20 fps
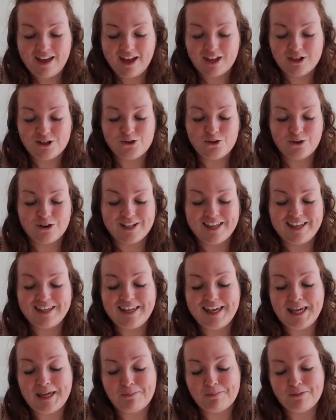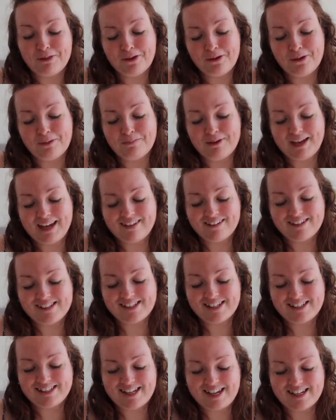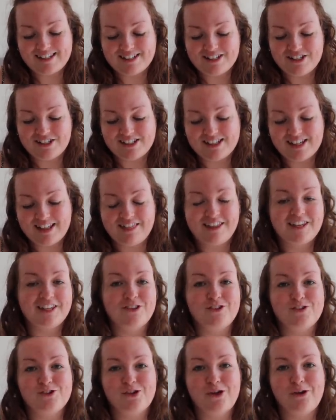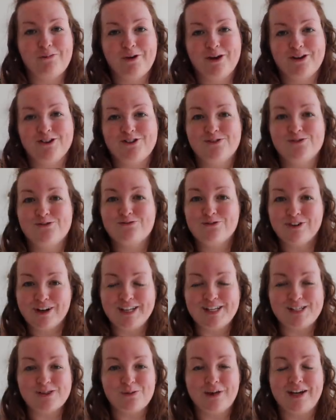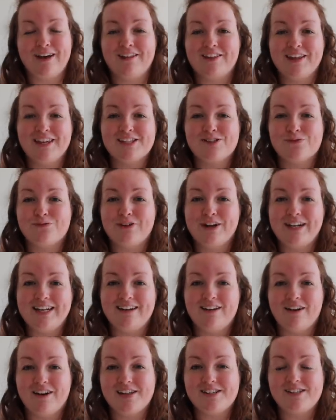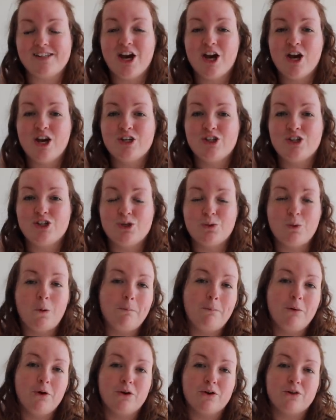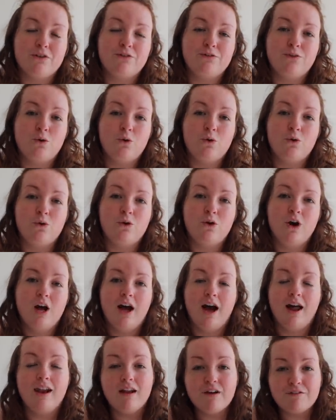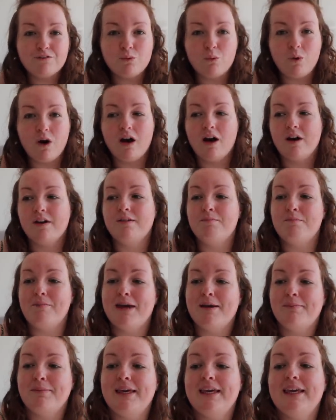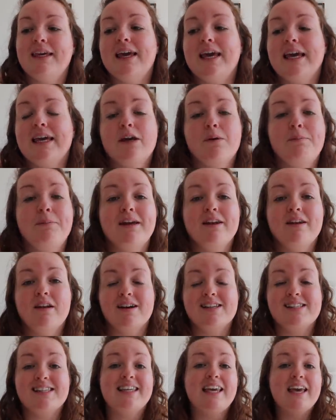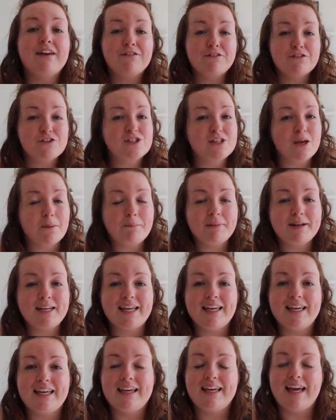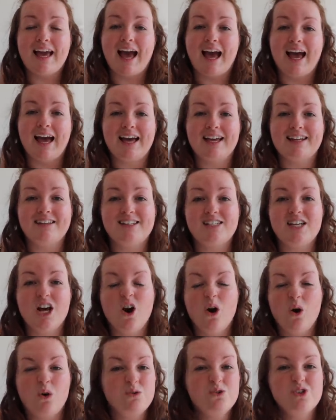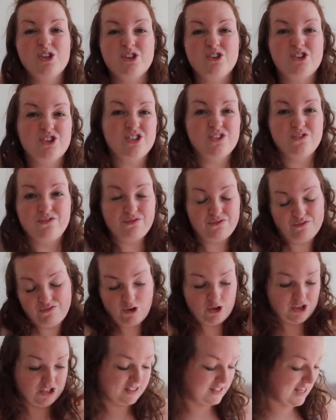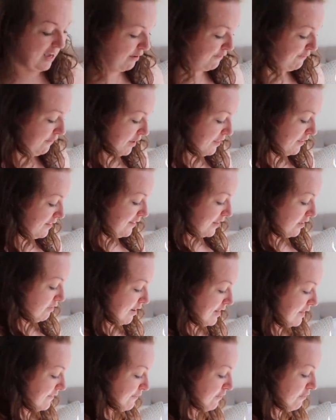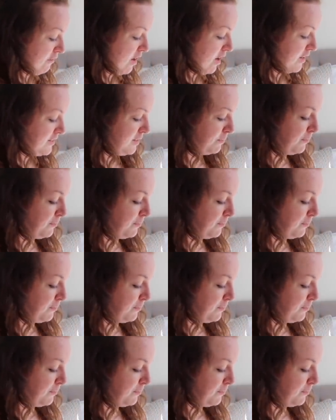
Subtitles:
Are you sure I can keep them? And I said yes, and she said, thank you so much. It was really sweet. I think it's really nice to do a book for a loved one. Maybe it could be a nice gift for somebody, and also just for yourself. I think they're great for us.